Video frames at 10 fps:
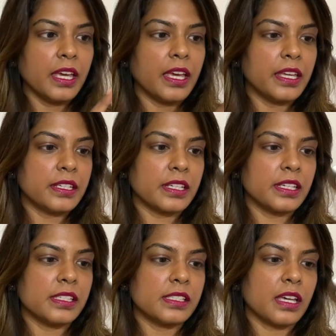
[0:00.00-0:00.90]
It
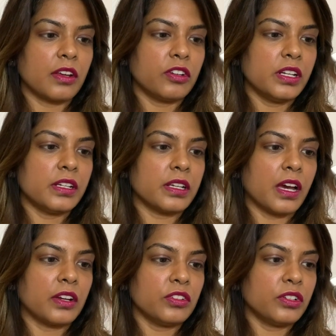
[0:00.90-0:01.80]
is 100
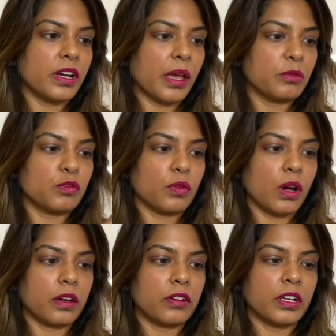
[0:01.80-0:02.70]
grams for
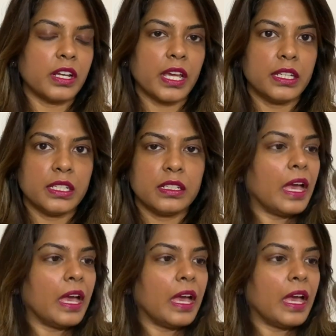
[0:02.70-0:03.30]
119,